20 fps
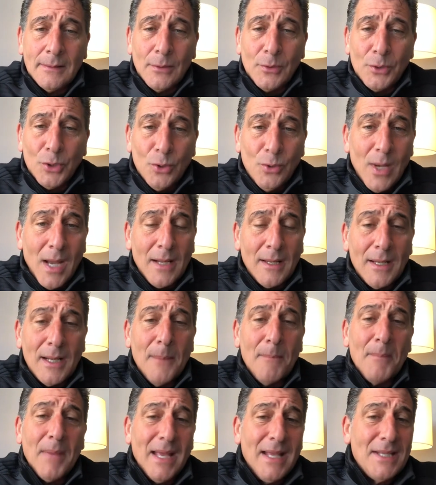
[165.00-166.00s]
you had an
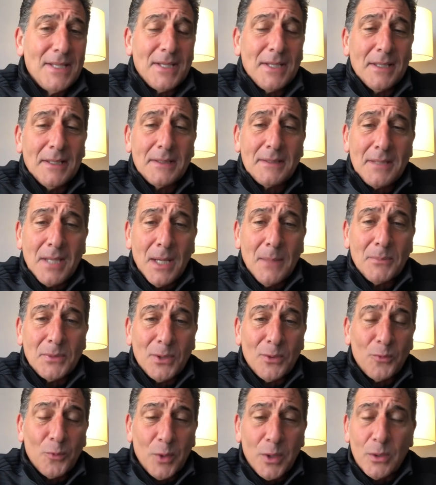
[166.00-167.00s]
amazing attempt
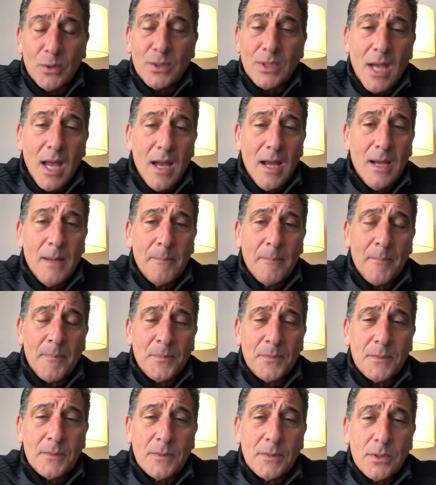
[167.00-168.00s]
in real time
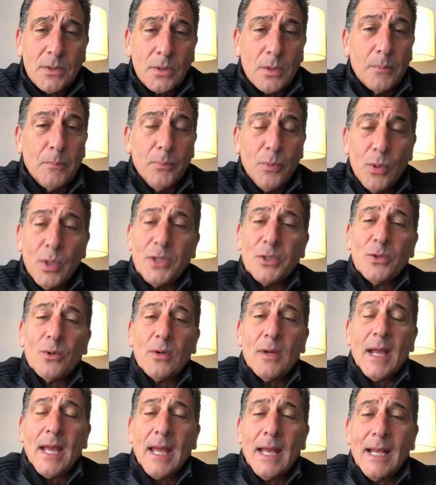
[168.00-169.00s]
to put
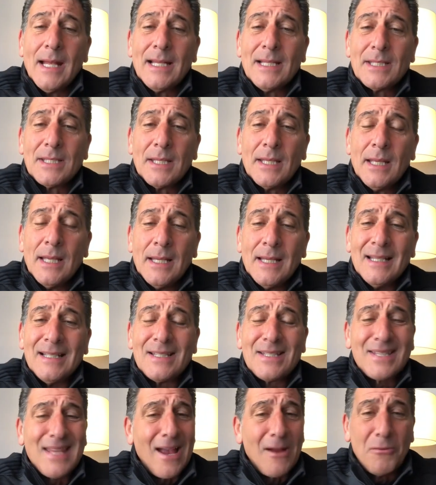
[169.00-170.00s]
your hands and
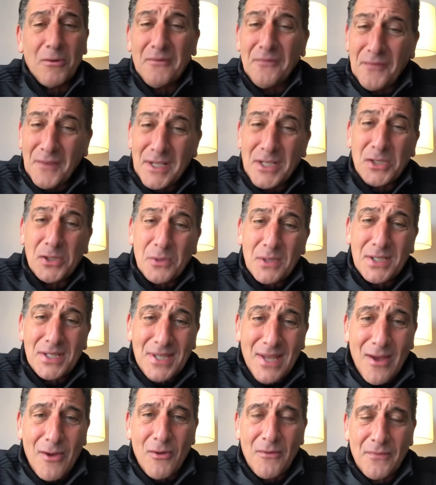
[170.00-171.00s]
sacrifice
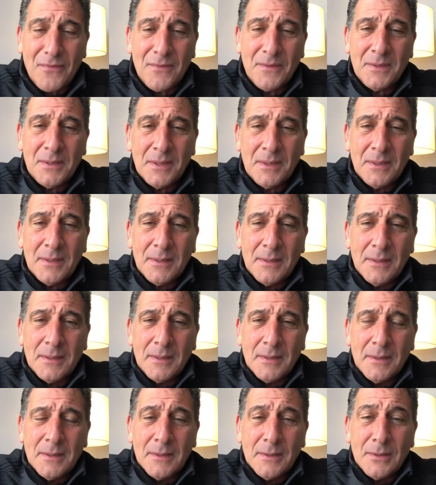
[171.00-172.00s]
yourself
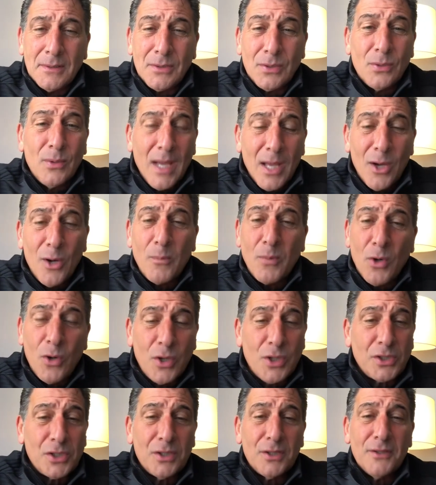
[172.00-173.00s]
to help
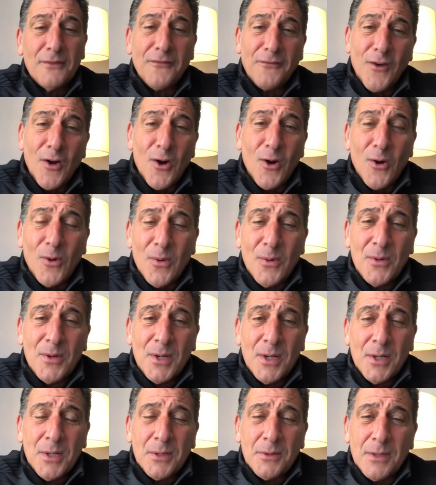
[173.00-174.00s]
cushion the fall
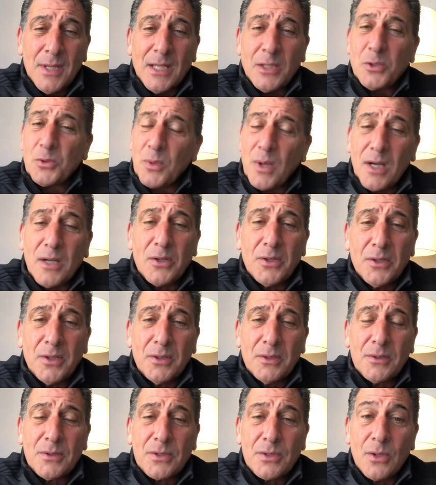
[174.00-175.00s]
that
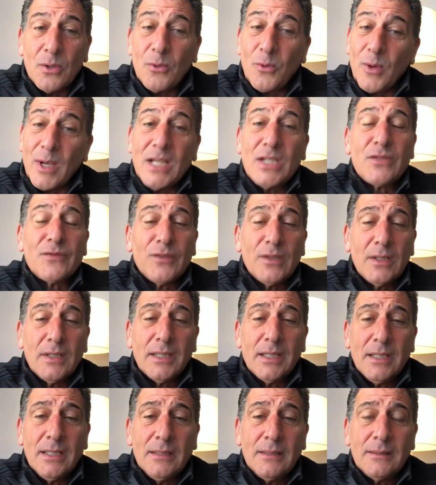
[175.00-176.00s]
Drucker so
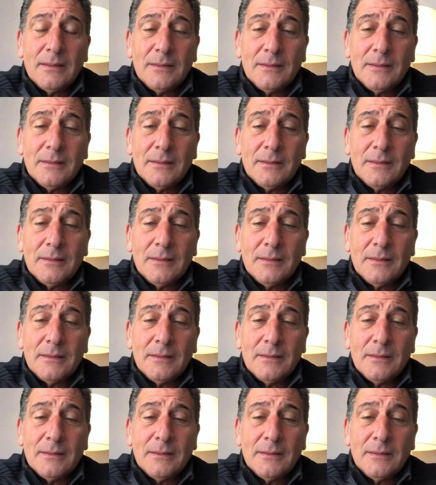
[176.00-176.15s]
gracefully